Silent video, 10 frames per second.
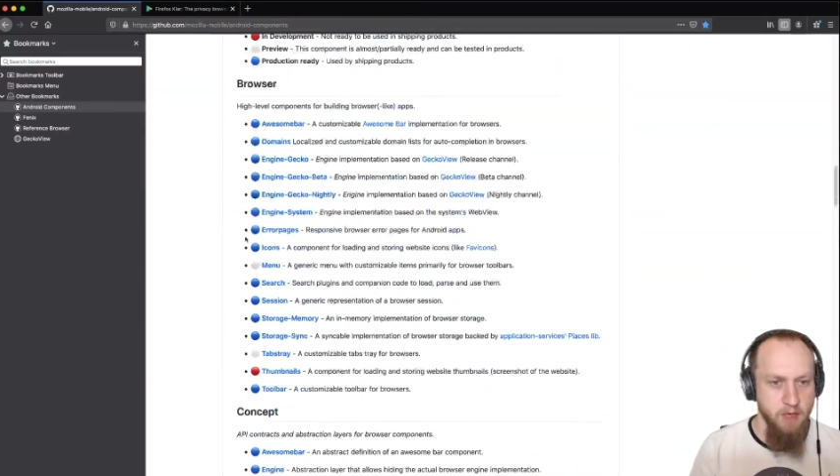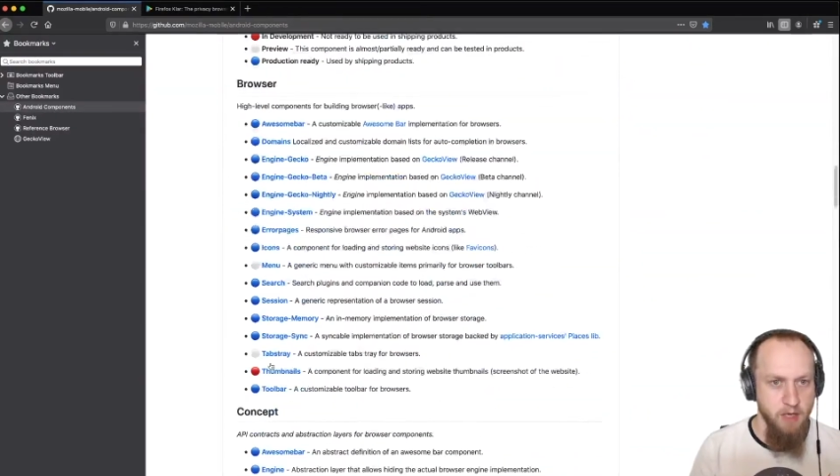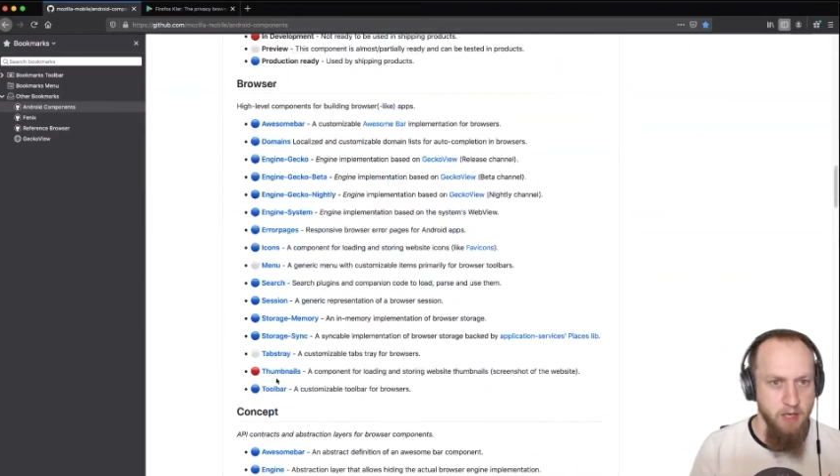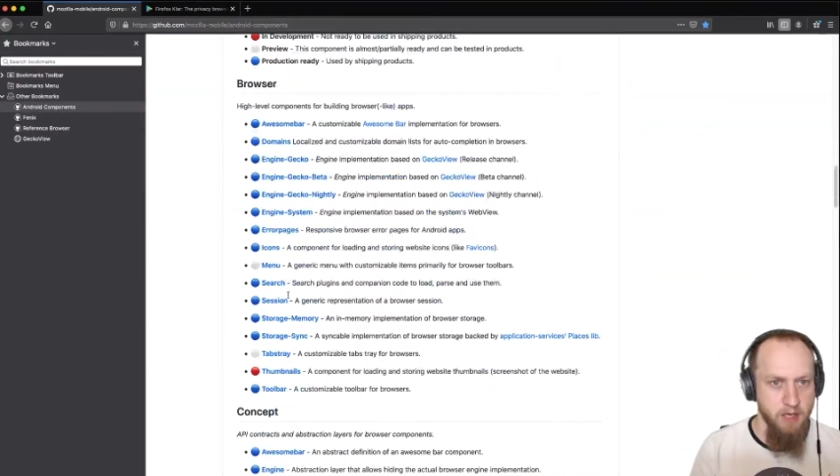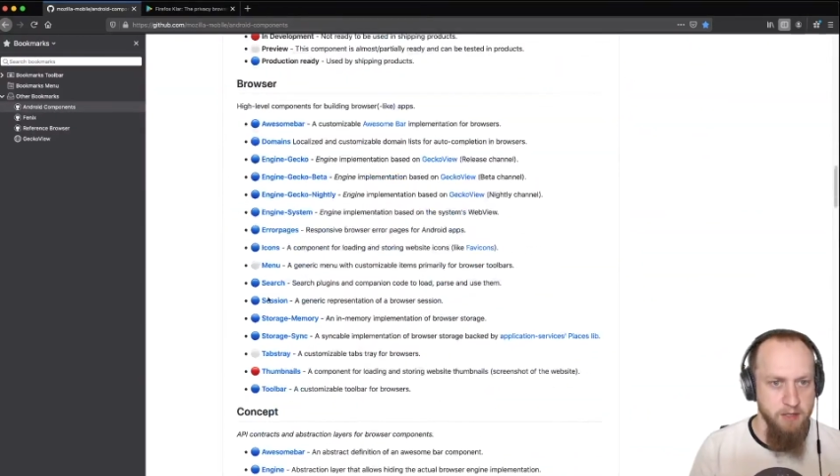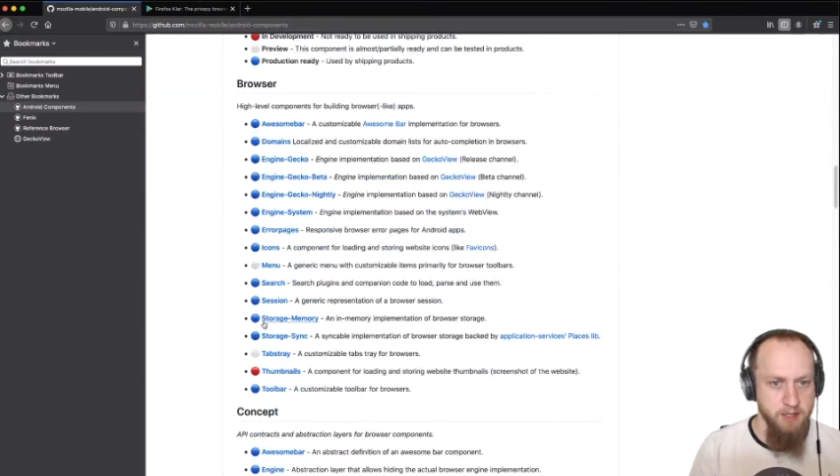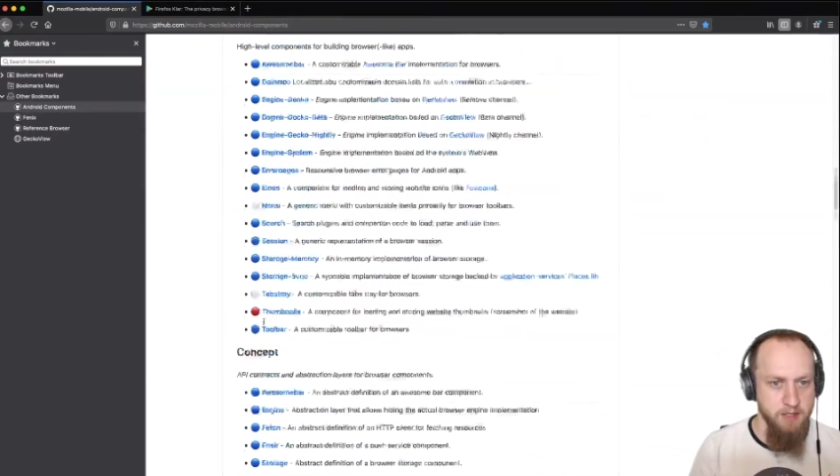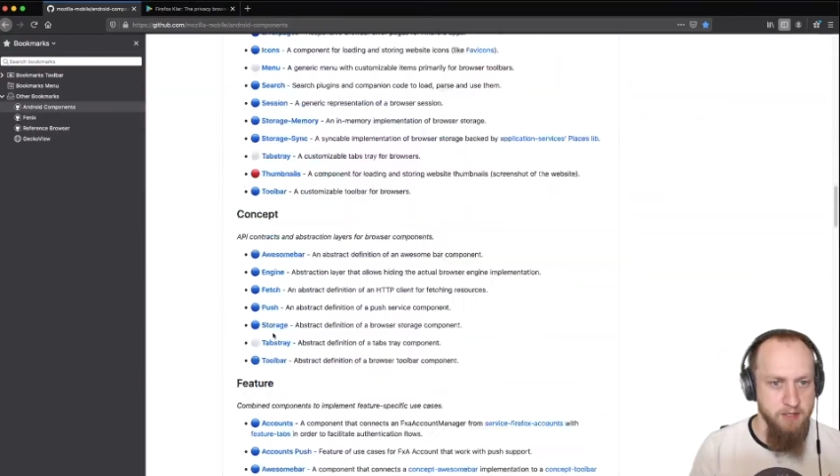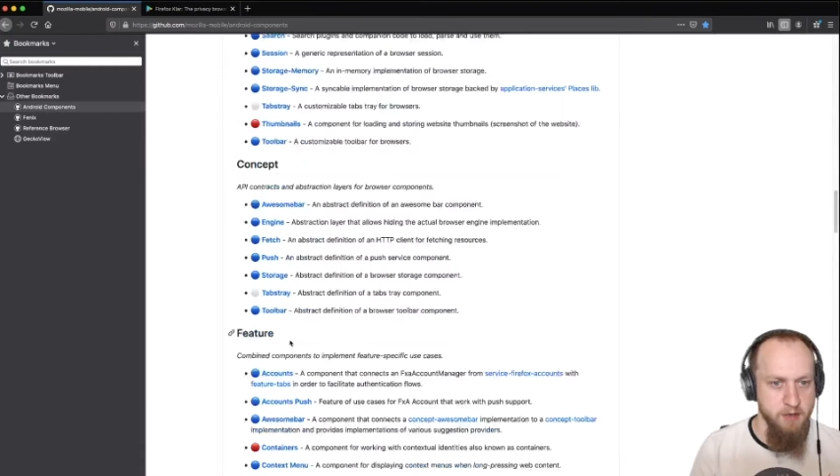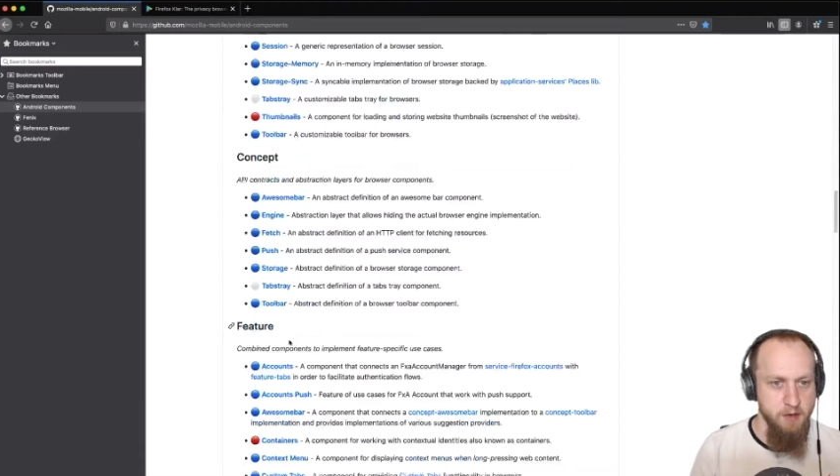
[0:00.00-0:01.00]
And here's
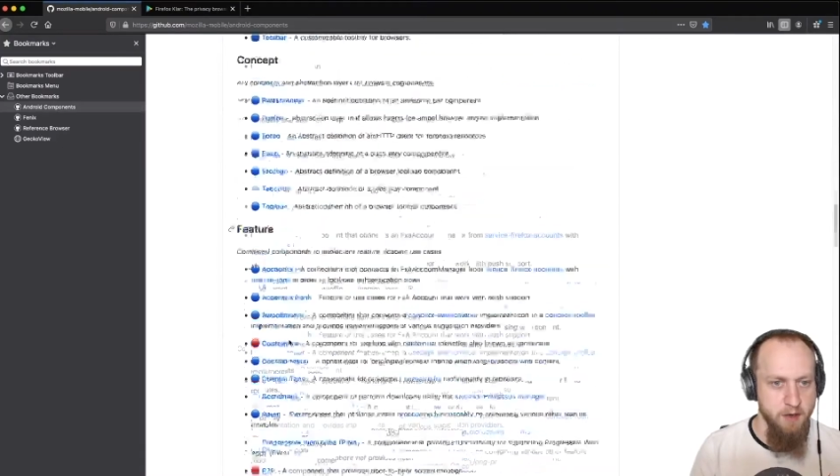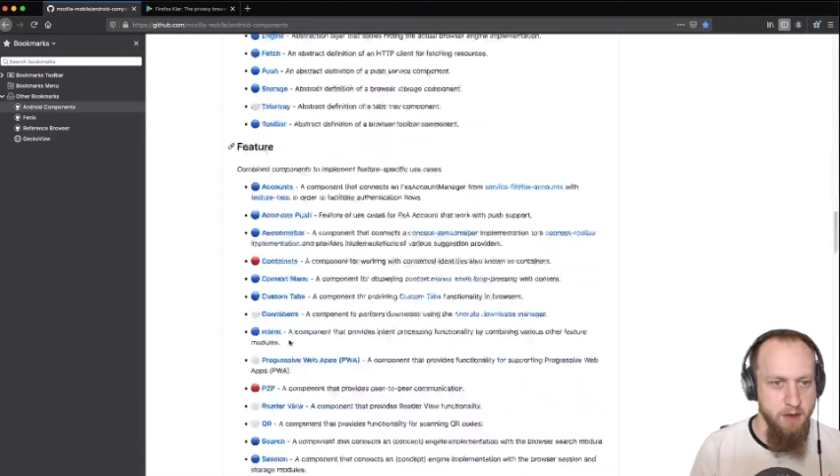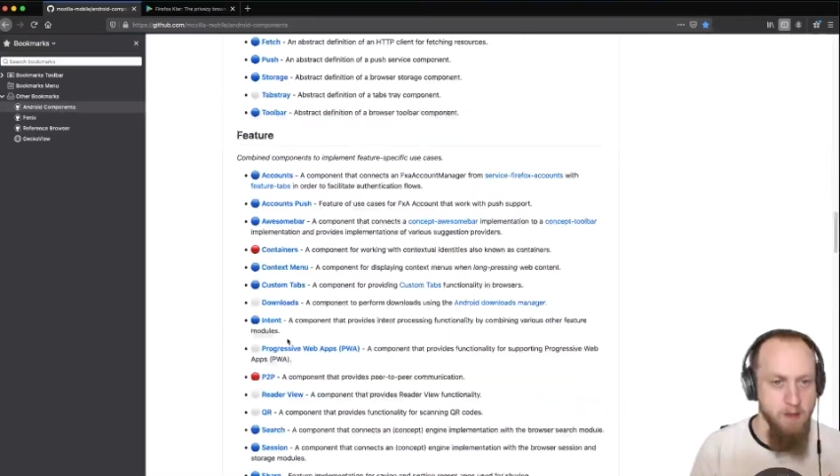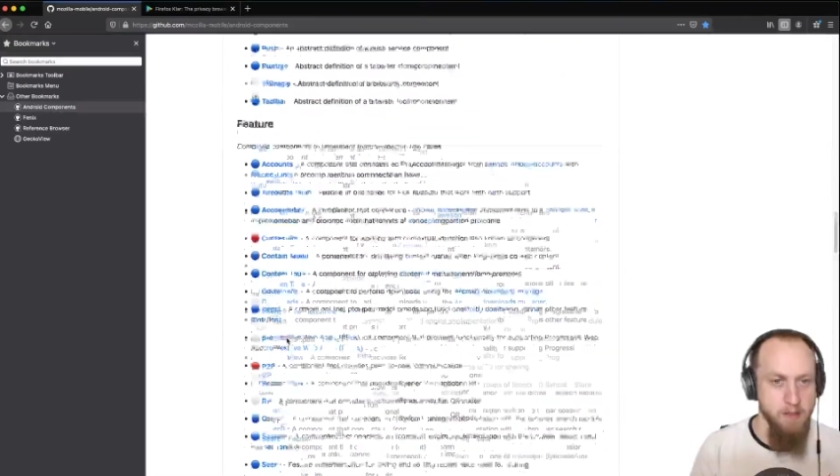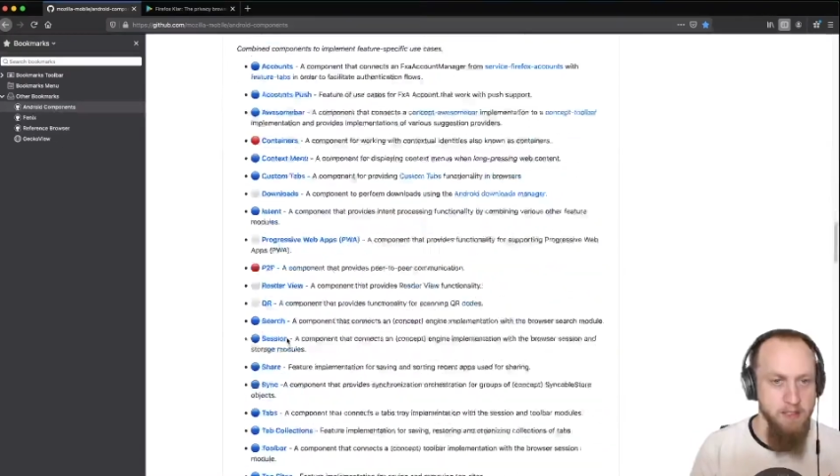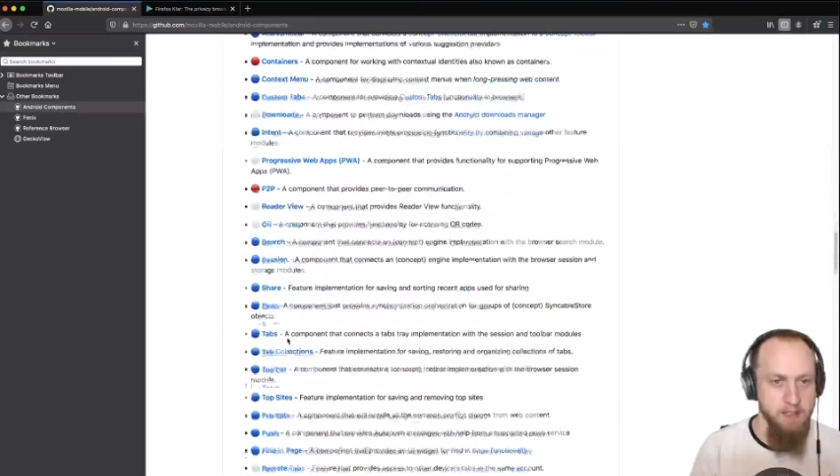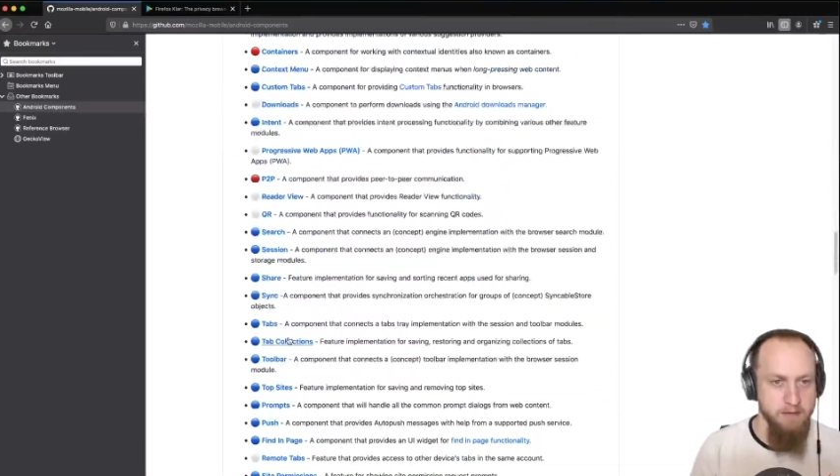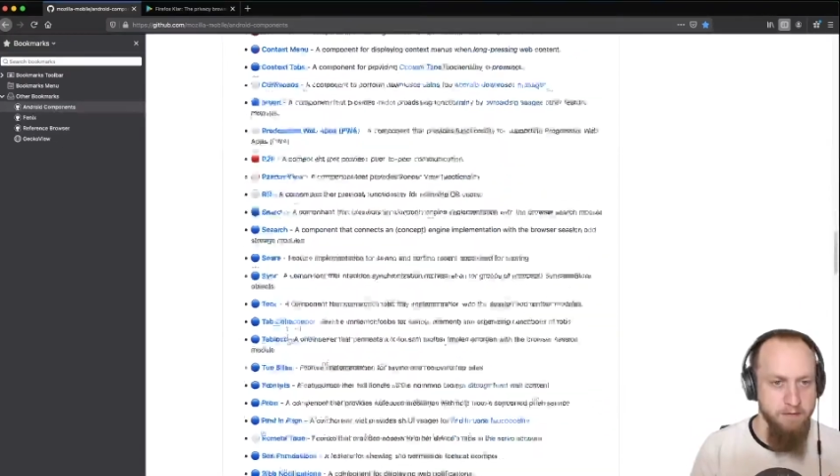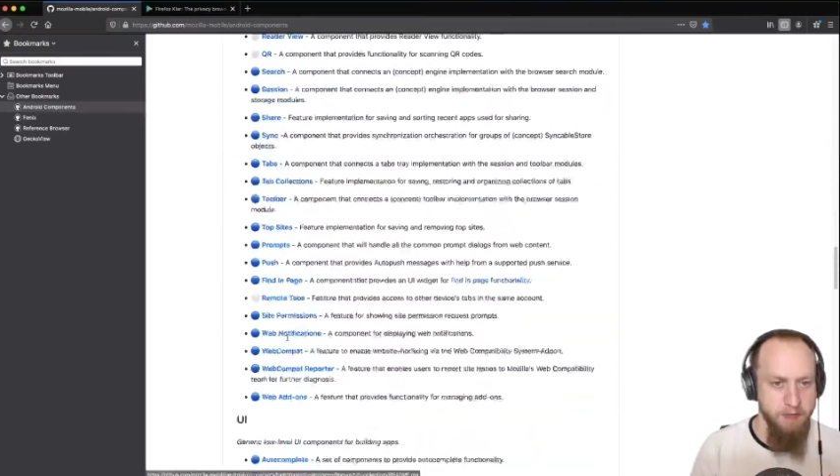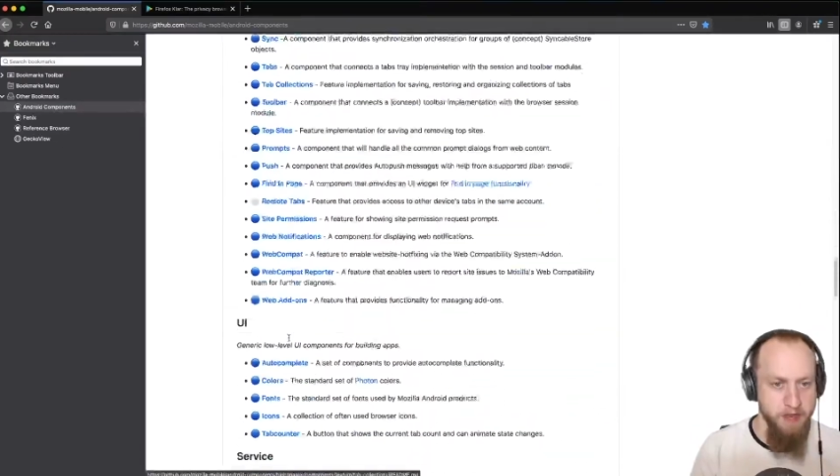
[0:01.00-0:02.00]
a long list of
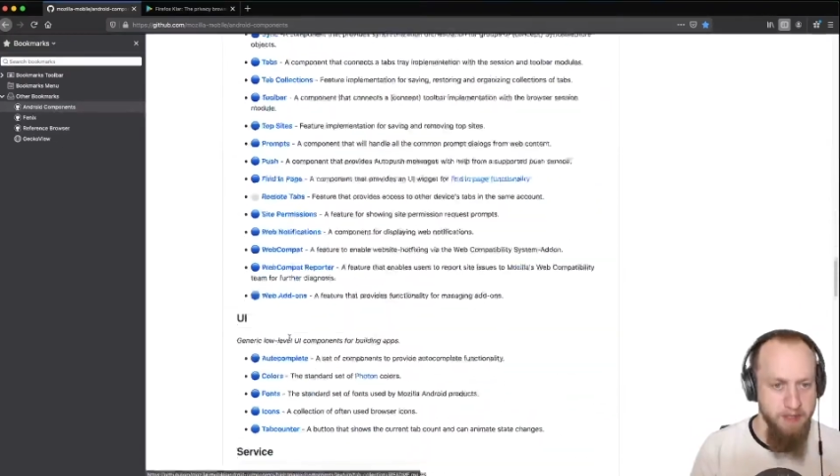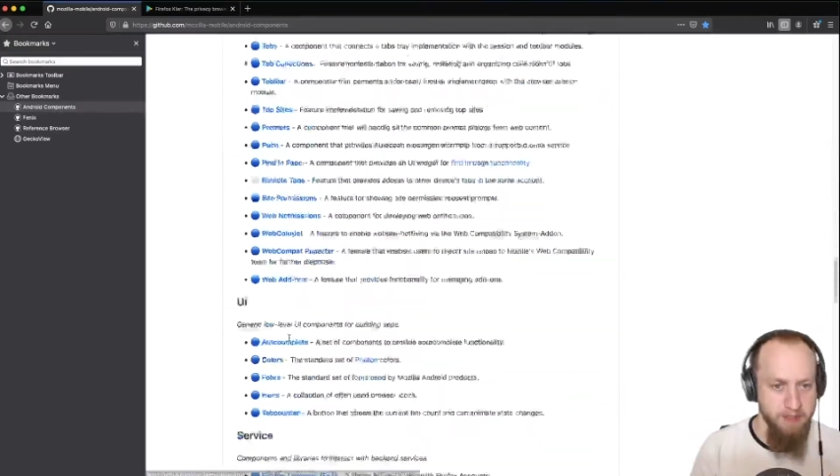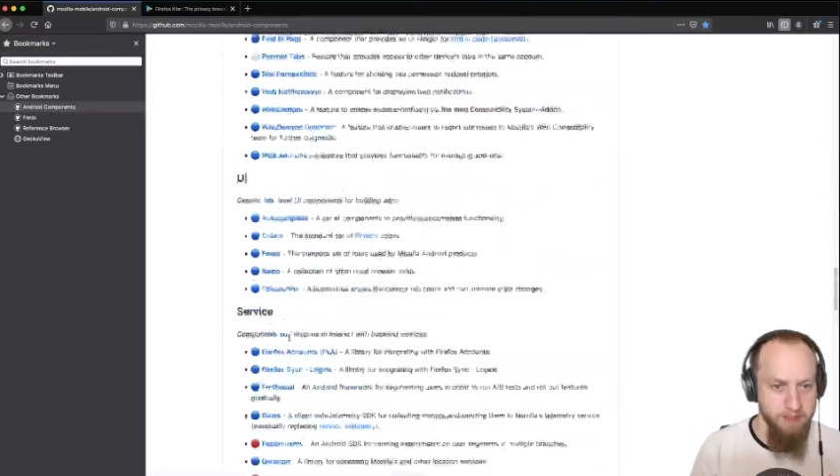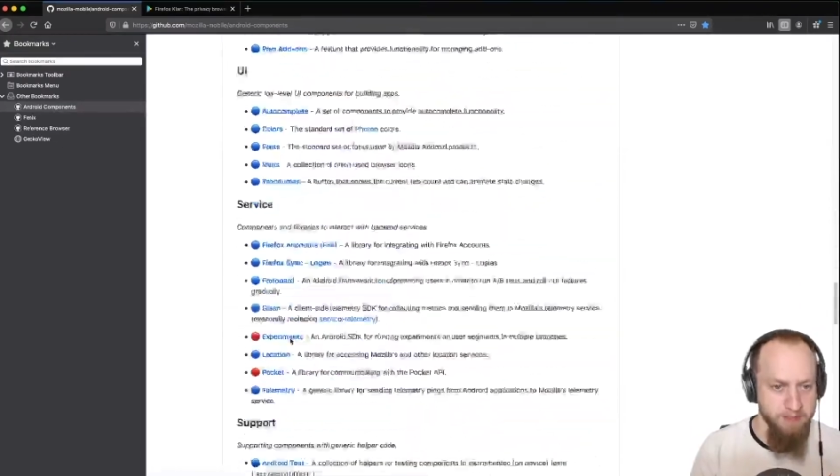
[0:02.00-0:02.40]
things.